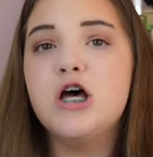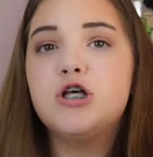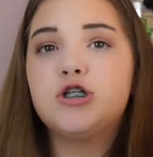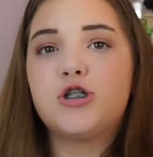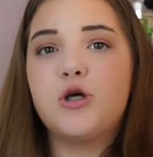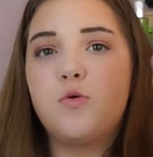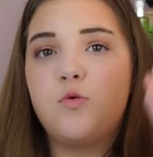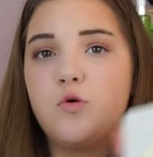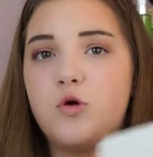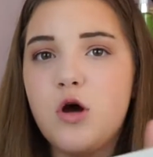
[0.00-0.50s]

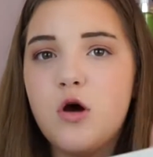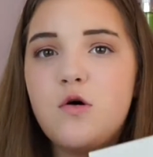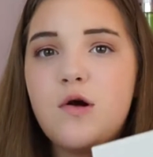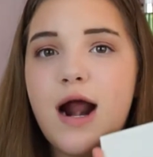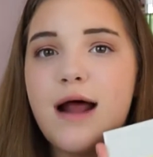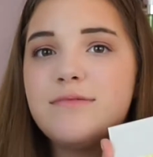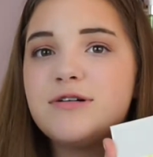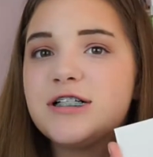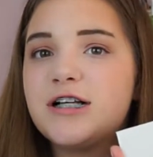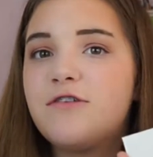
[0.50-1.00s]
So go
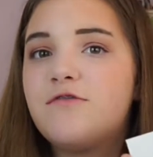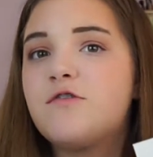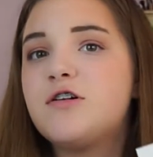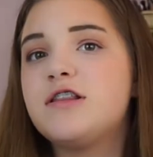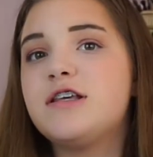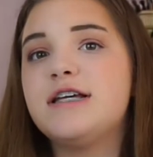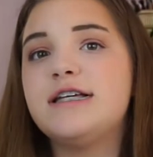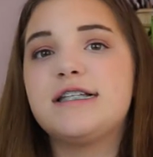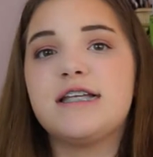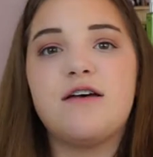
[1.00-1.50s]
grab yourself one of
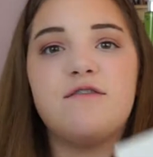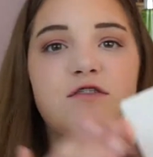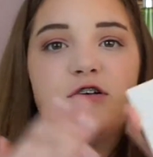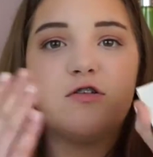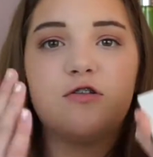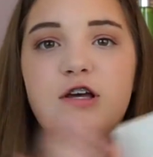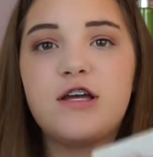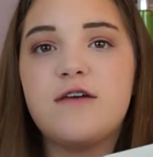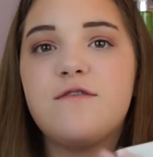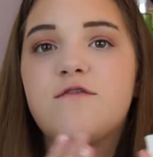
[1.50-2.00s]
these if you're
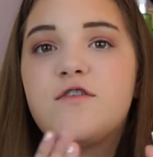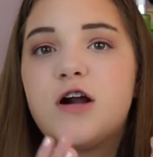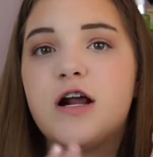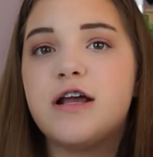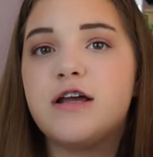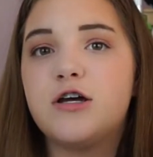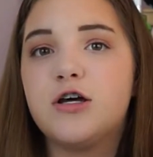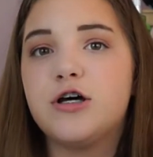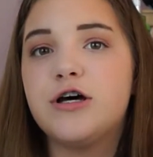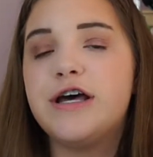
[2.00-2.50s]
looking for
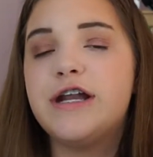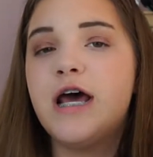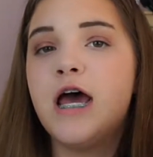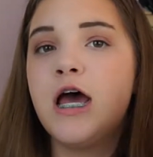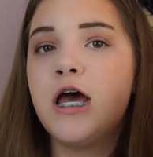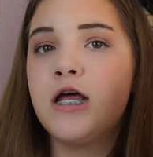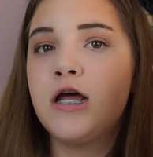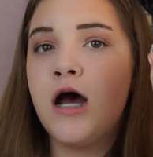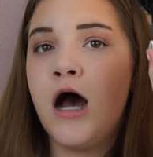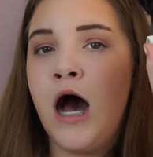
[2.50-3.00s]
a good,
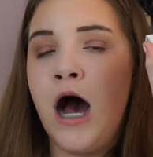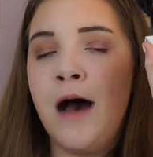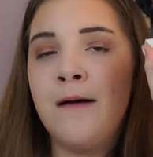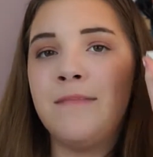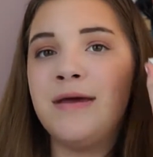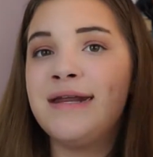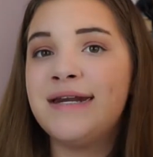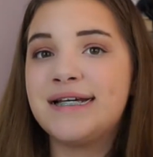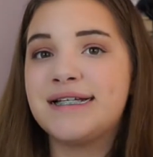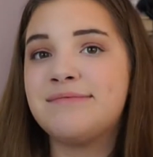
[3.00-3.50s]

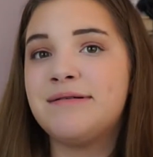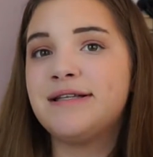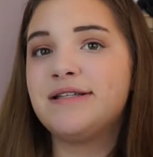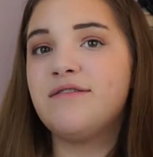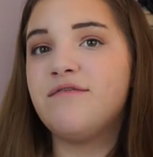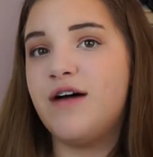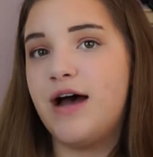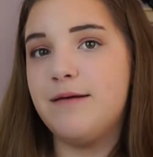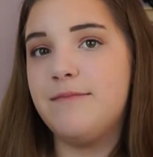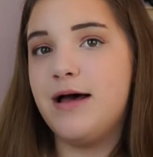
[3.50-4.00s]
inexpensive eye